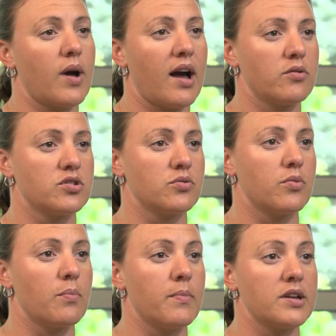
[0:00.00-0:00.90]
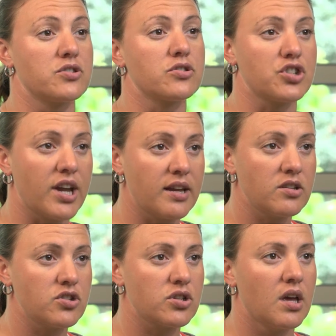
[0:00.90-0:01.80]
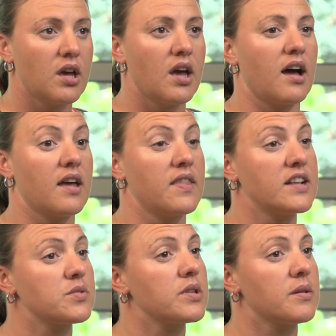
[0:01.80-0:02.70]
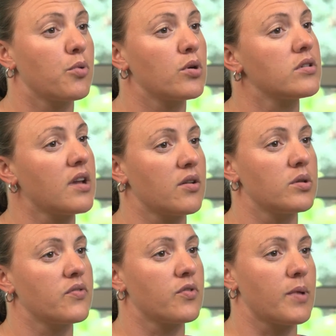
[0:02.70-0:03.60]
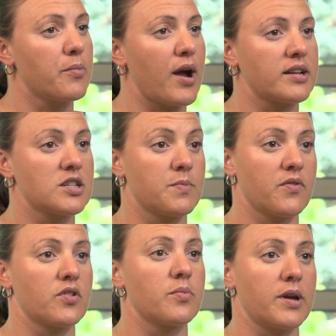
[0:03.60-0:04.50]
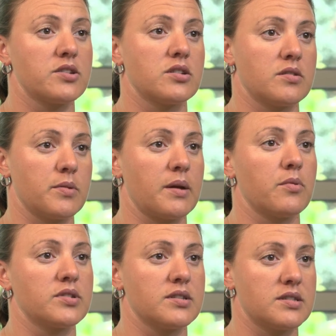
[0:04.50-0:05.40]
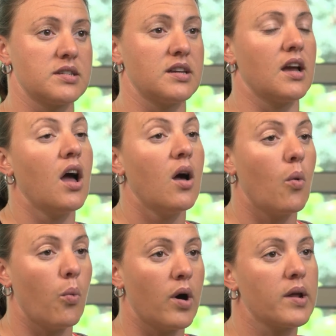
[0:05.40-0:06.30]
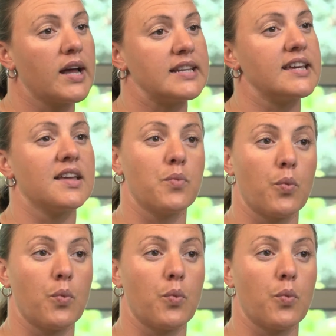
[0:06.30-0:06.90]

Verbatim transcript: how to measure change, and that's really important not only for my practice, but for the patient to be able to see what I did